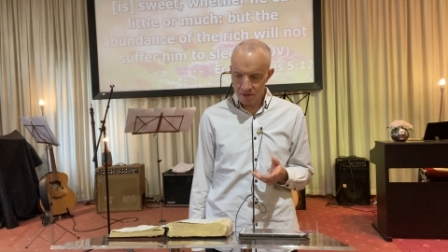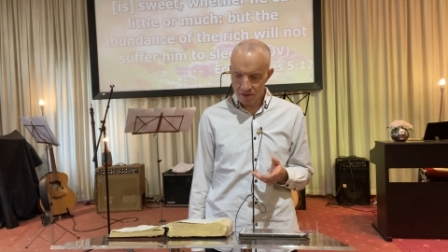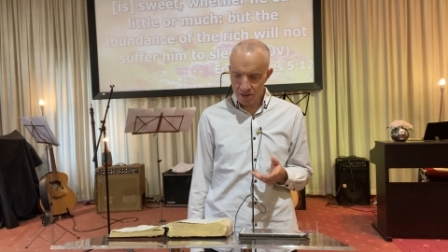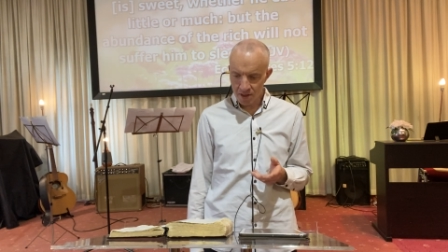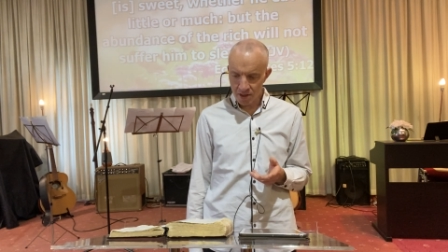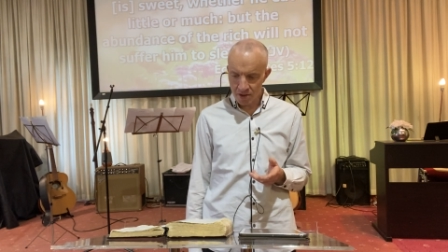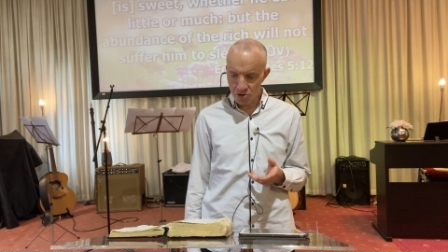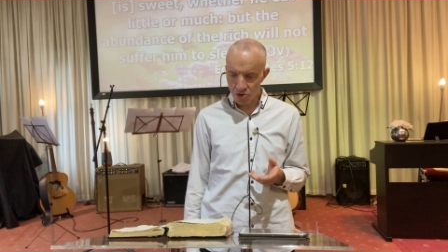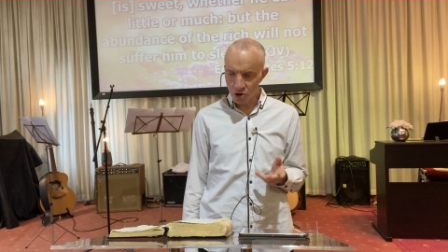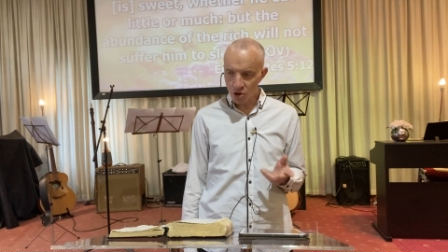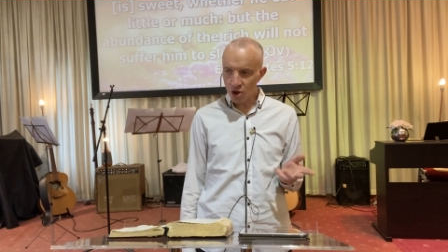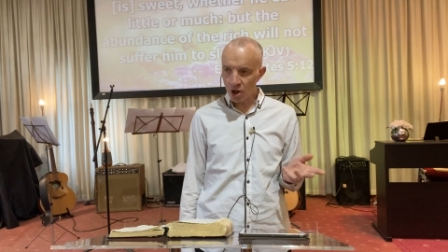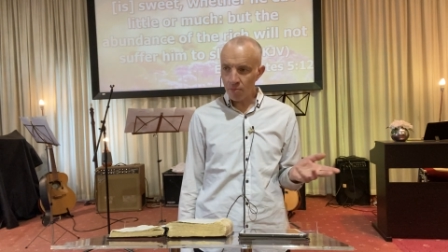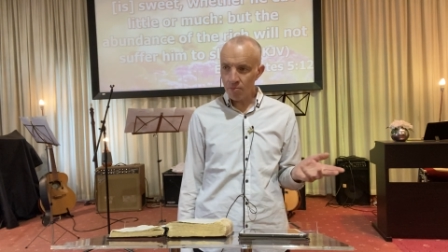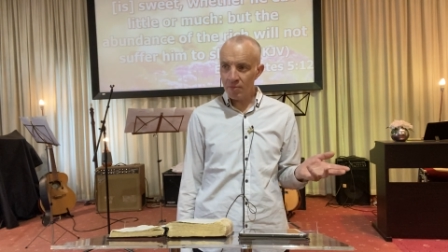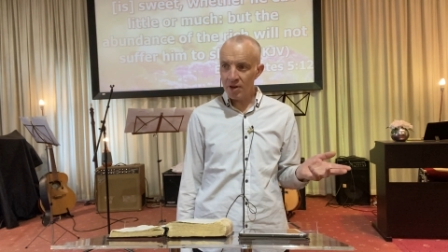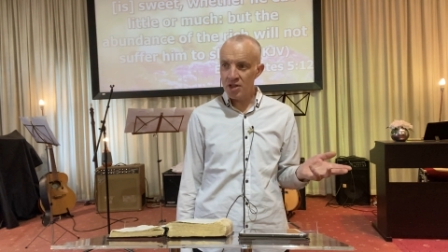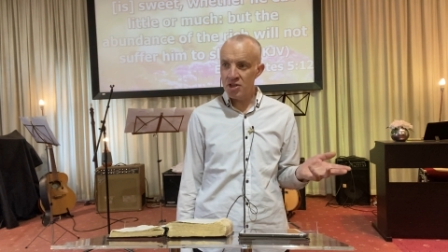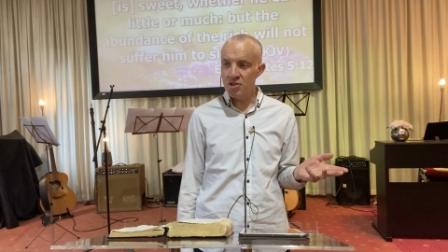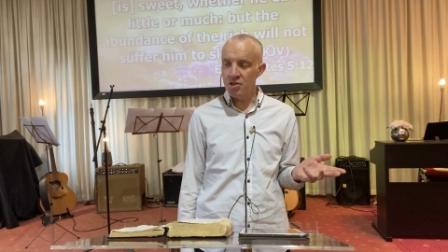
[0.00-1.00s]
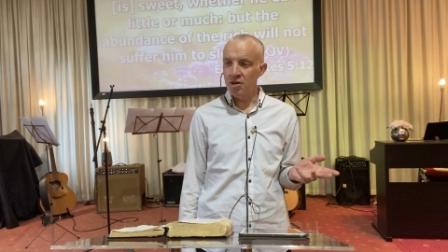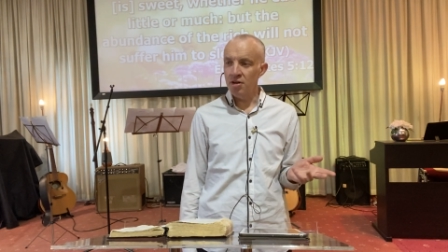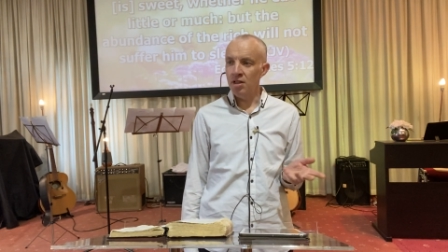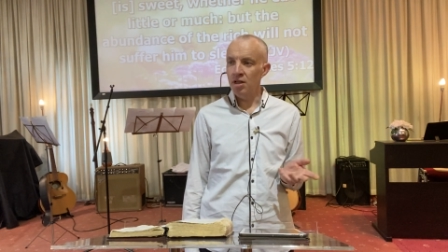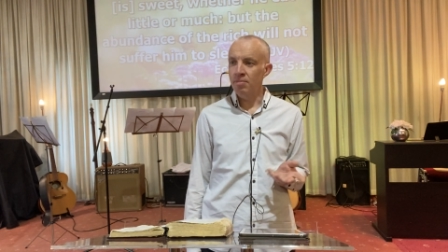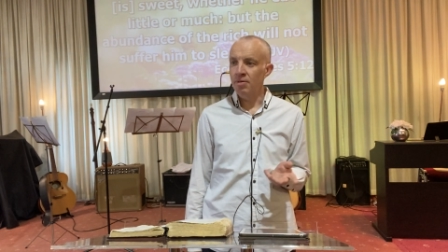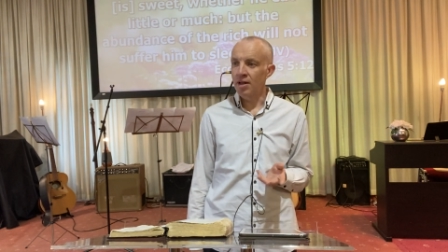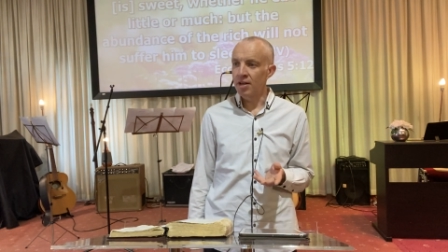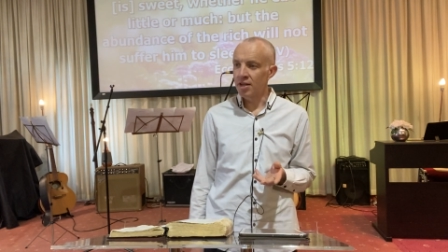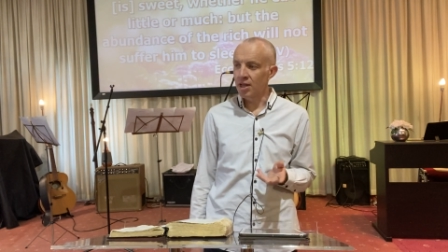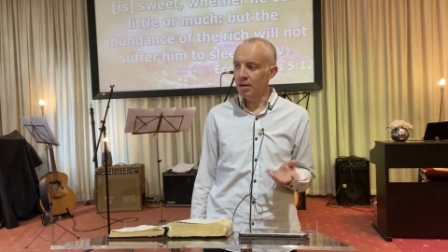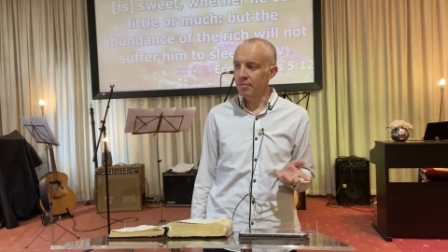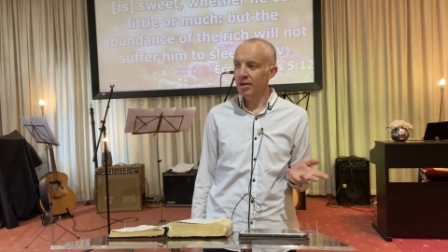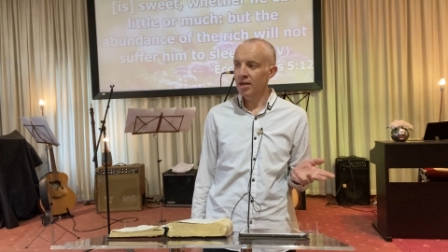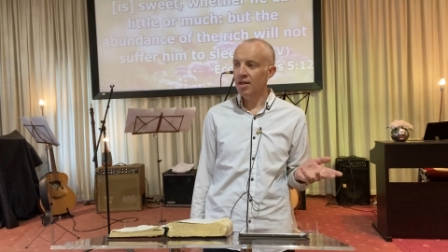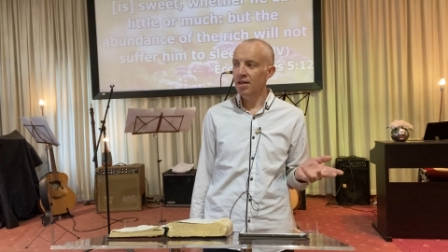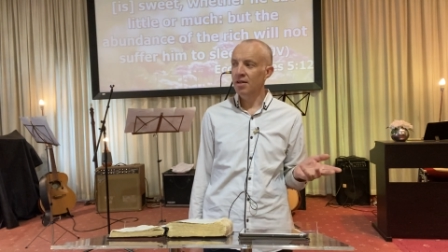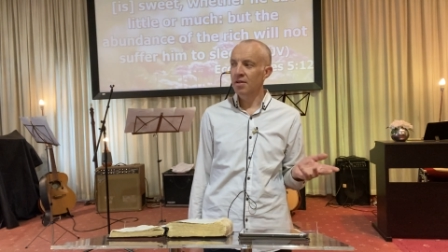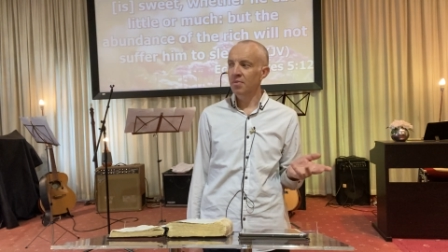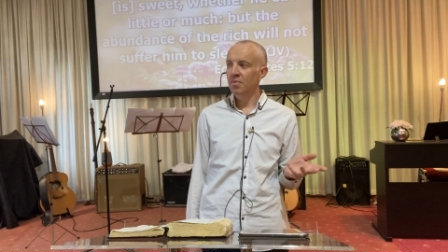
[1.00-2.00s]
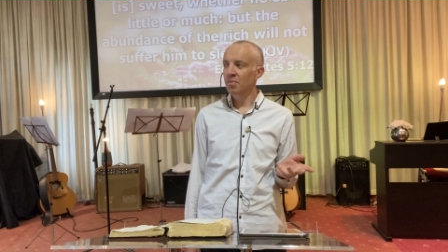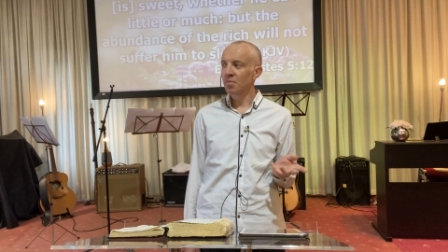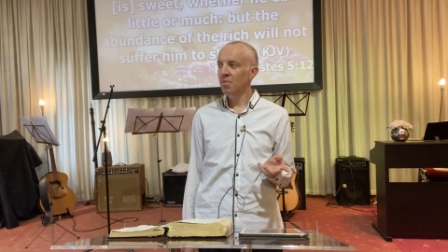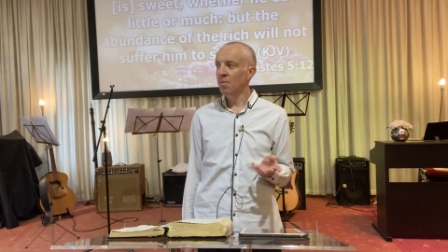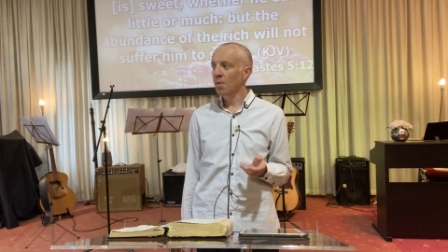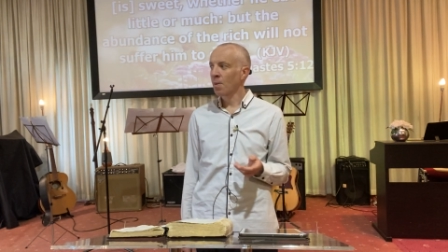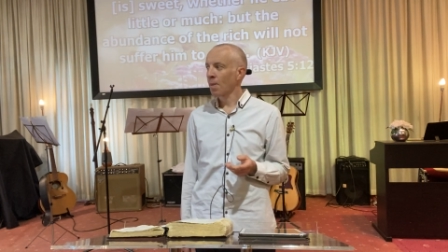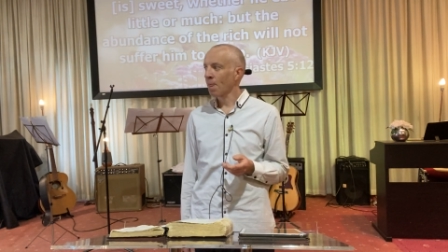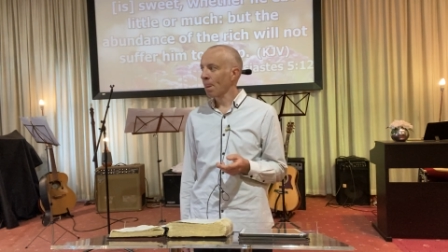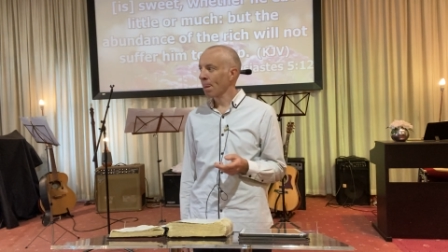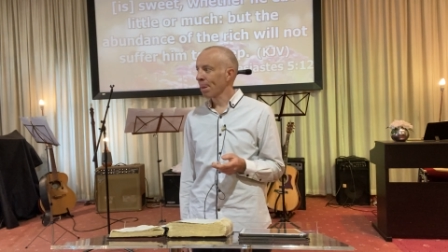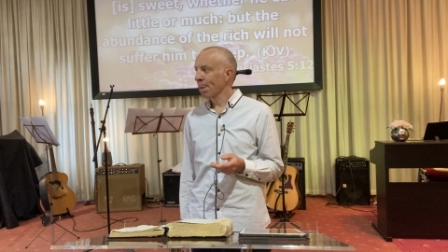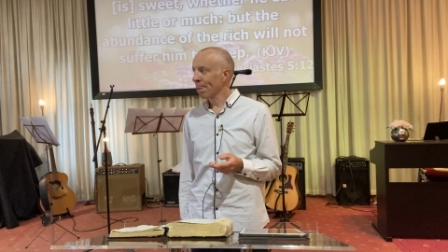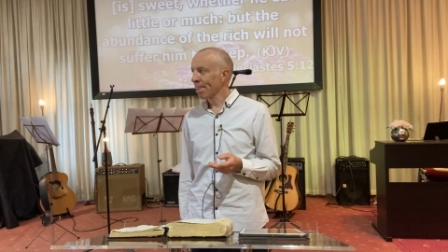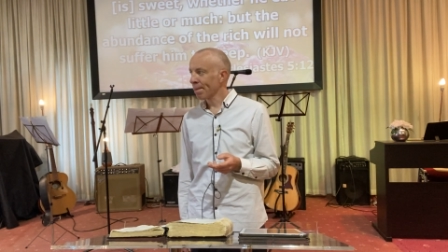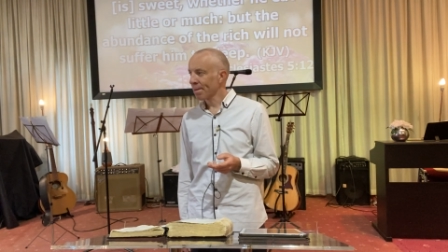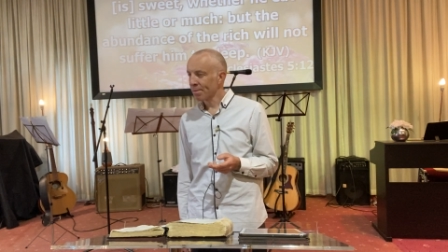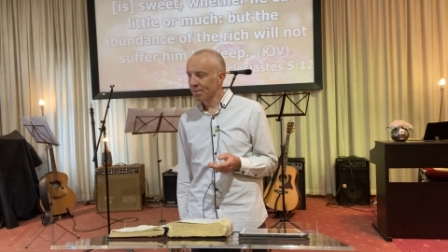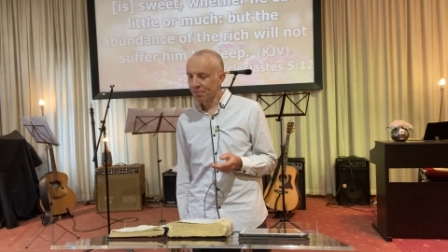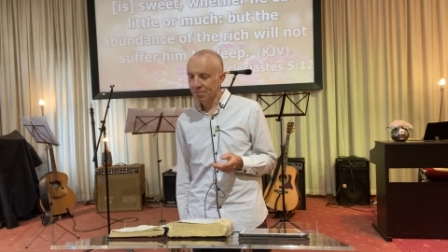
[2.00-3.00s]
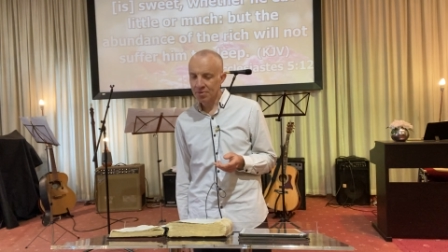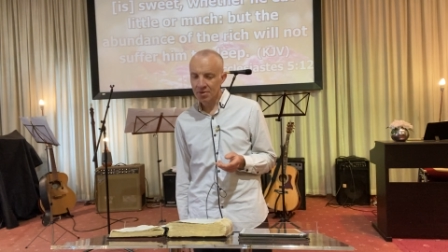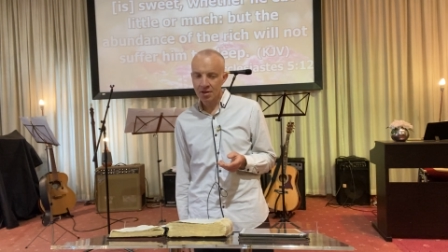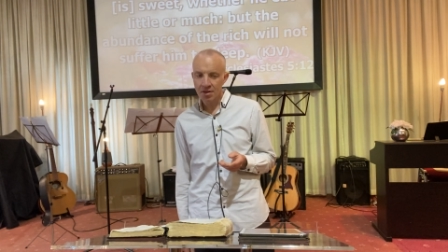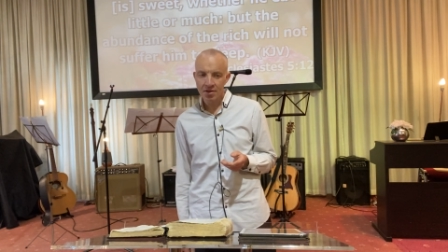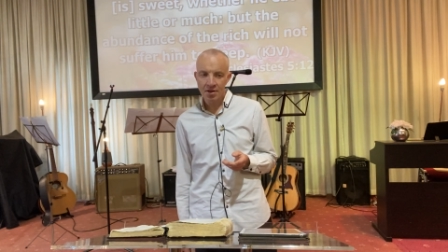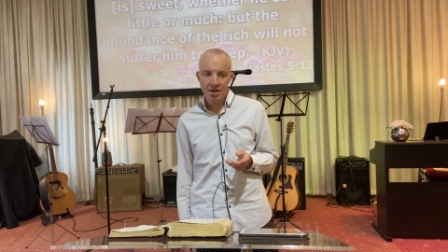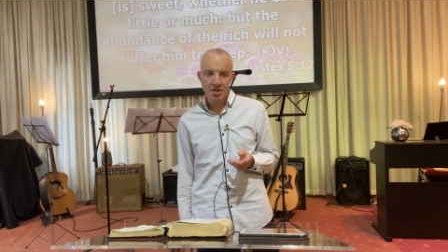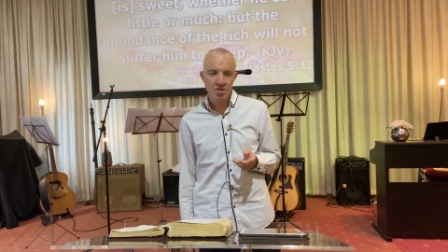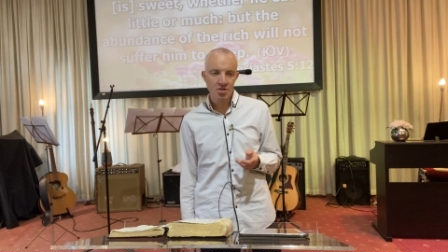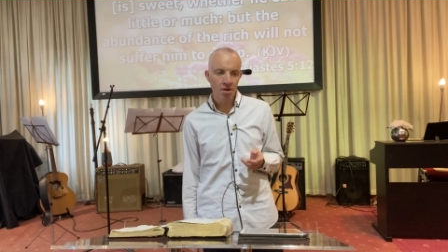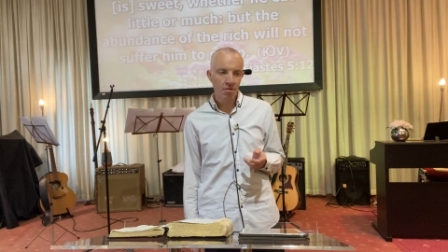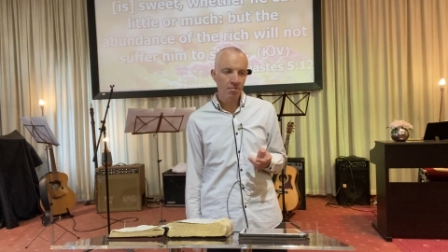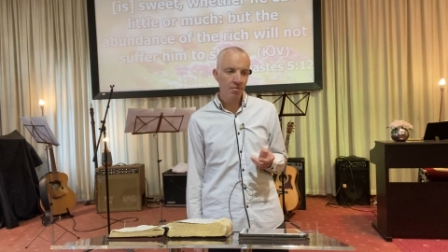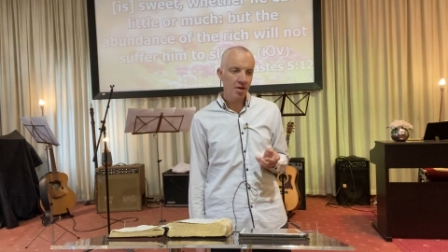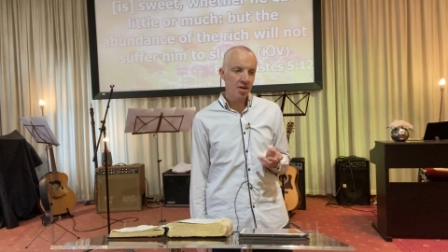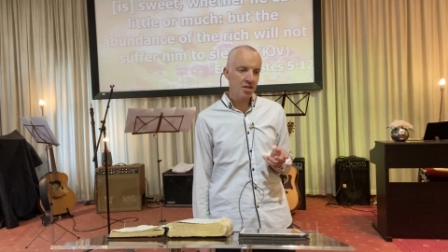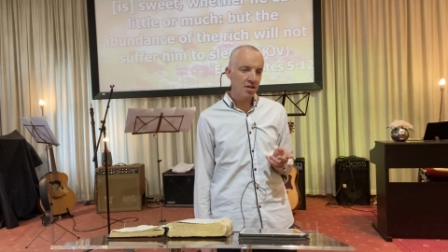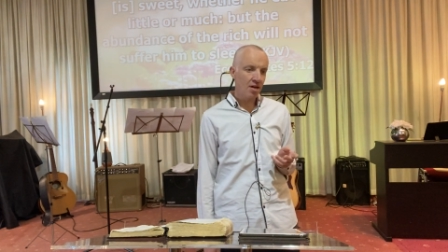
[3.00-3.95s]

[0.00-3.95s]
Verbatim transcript: uh, drug companies during the pandemic, and these companies,